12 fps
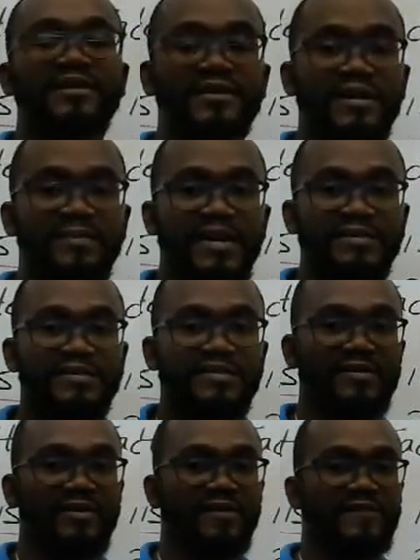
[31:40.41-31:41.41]

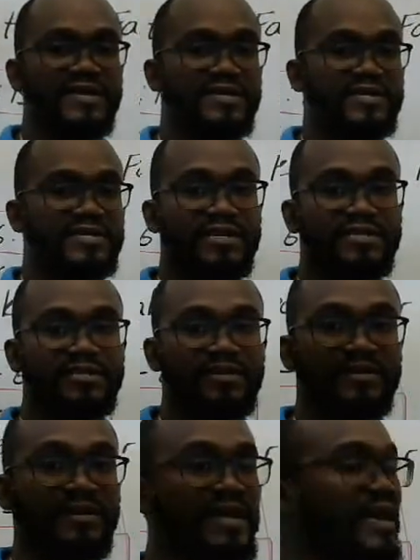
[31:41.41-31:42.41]
capacity of the intersection.
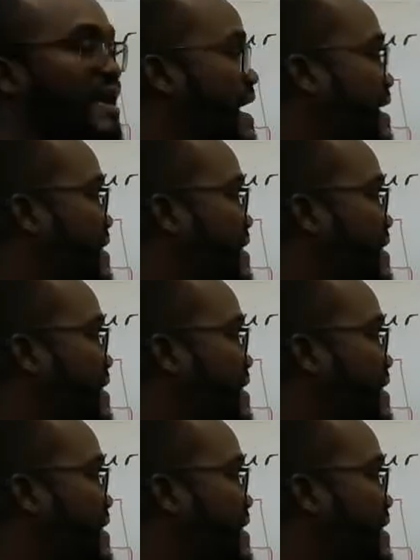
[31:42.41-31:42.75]
And